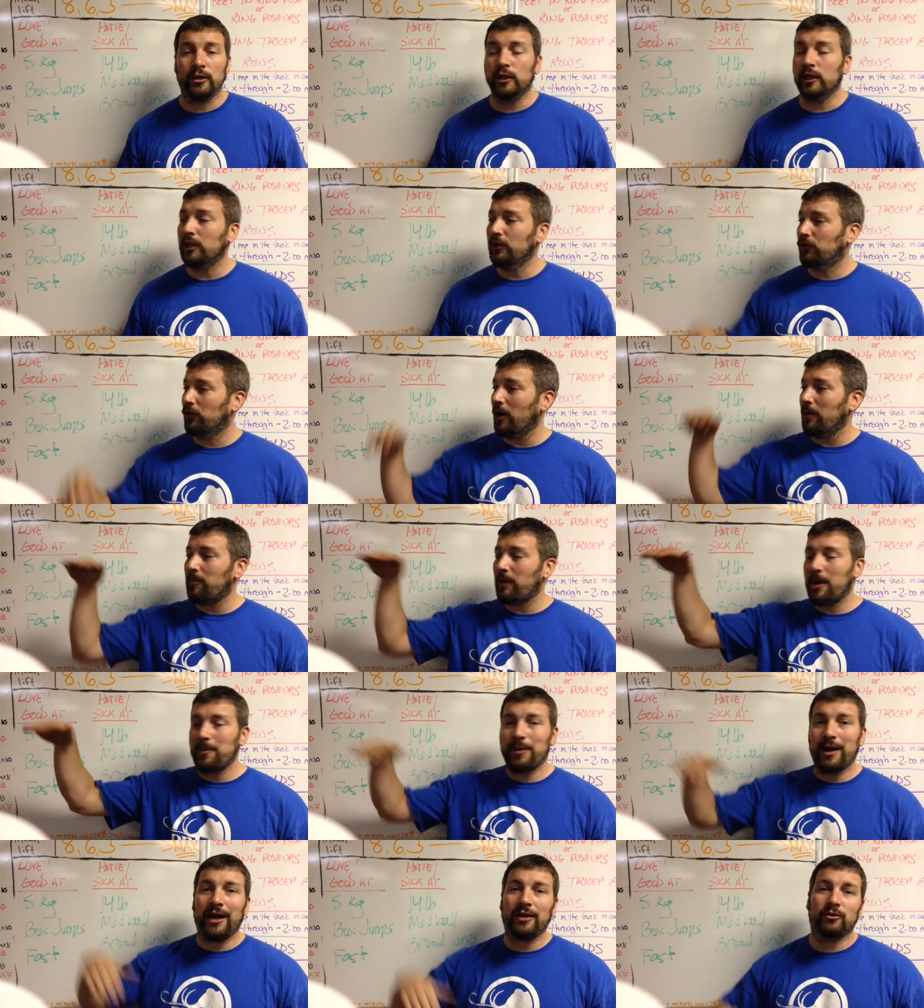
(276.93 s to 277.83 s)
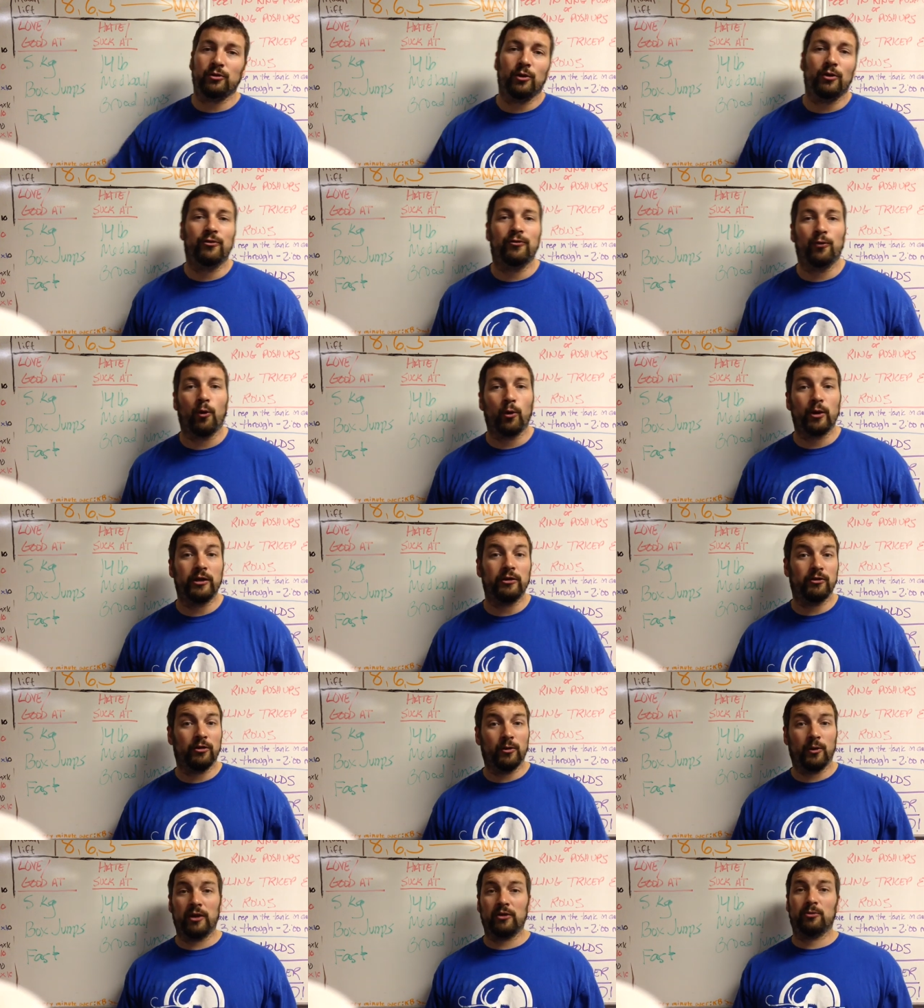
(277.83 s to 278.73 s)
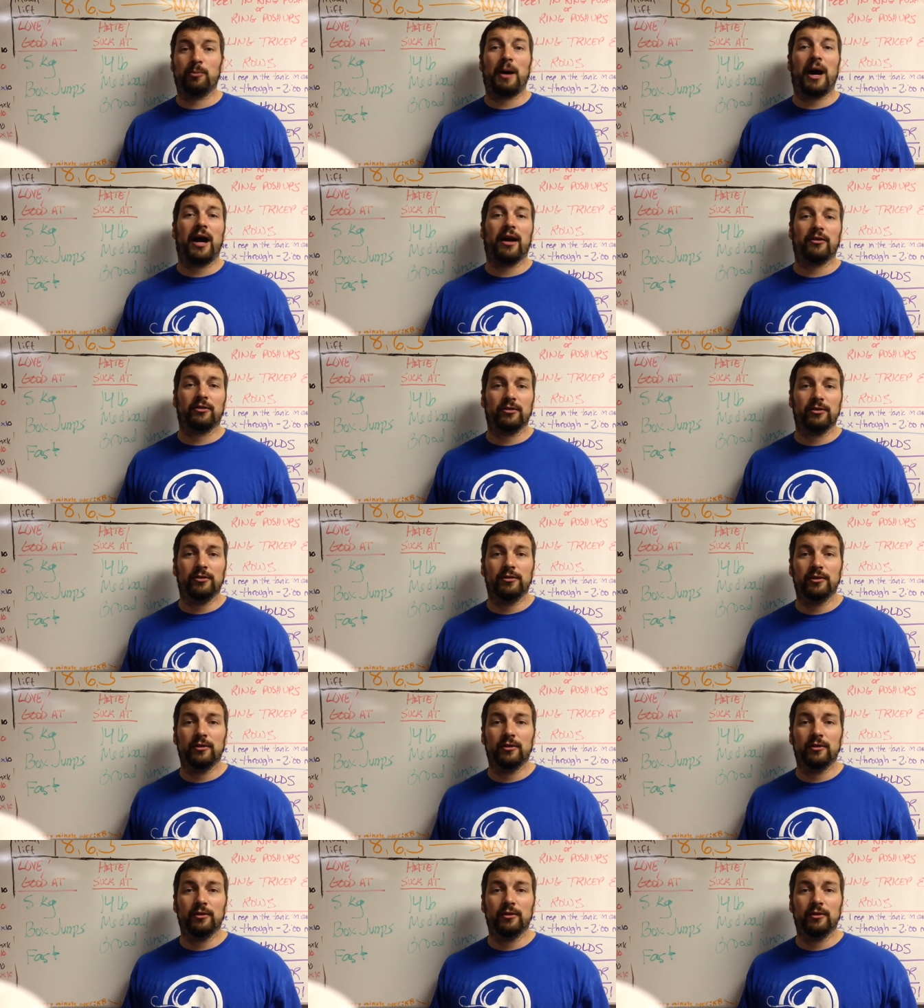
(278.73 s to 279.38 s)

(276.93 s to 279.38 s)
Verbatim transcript: You can jump up onto a 42 inch box.